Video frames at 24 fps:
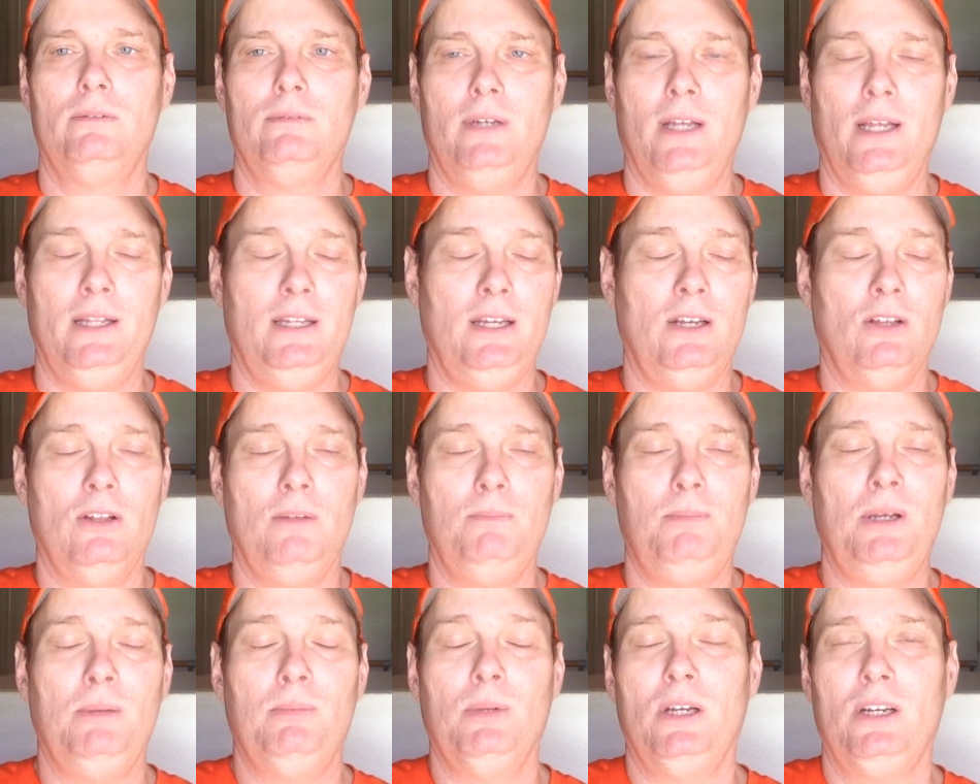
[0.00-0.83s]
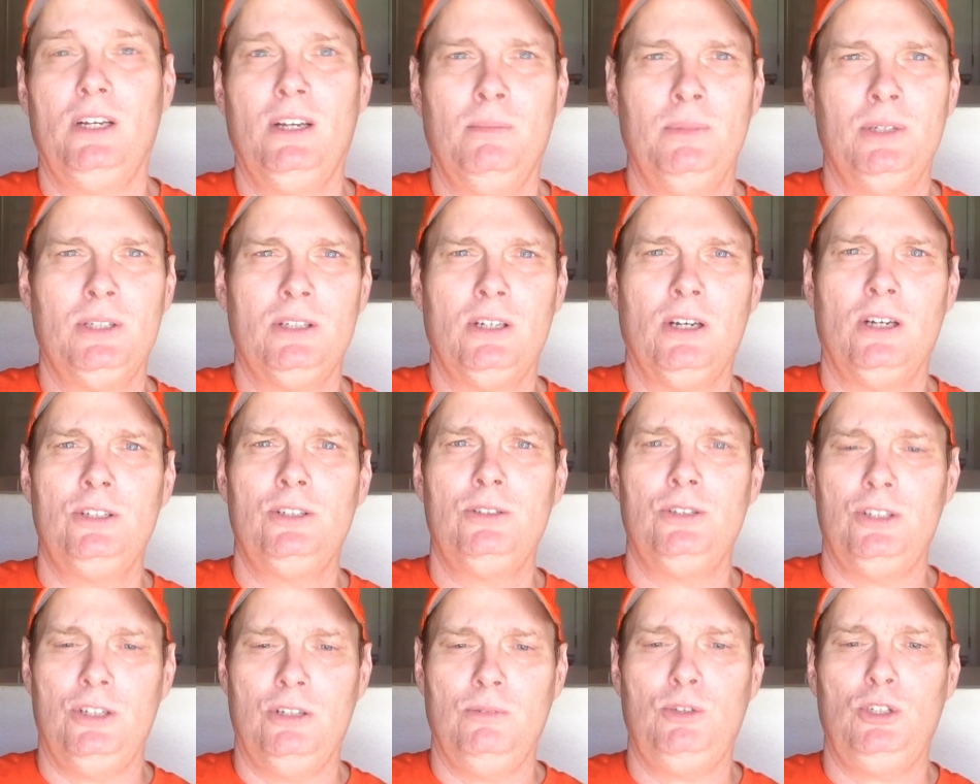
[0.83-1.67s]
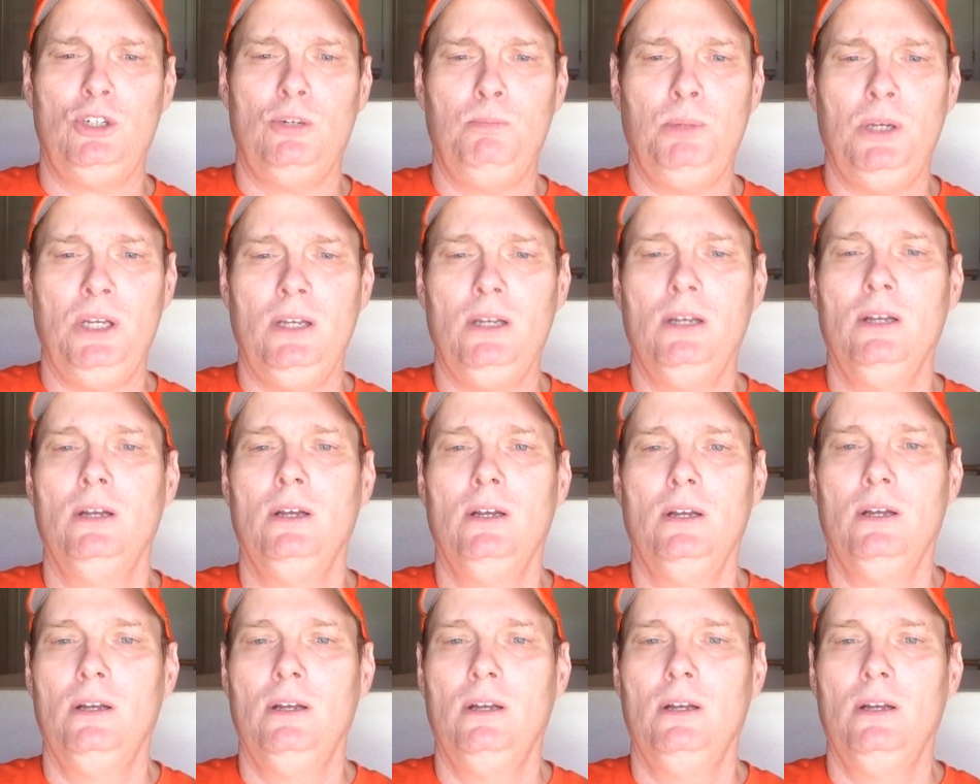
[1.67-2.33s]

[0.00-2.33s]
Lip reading: And the only people that come to this country should be,